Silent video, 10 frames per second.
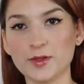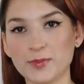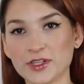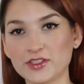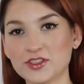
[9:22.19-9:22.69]
the
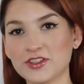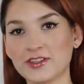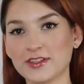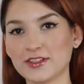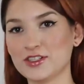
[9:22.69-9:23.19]
picture
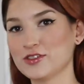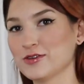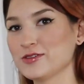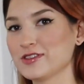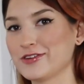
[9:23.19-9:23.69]
clearly
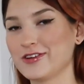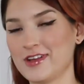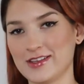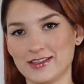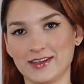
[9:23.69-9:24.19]
shows the girl
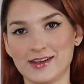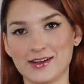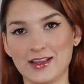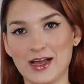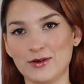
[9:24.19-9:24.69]
has like a
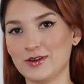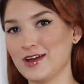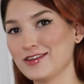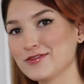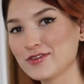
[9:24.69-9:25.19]
cloud
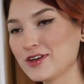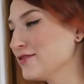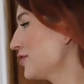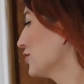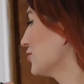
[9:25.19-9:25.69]
on the front of her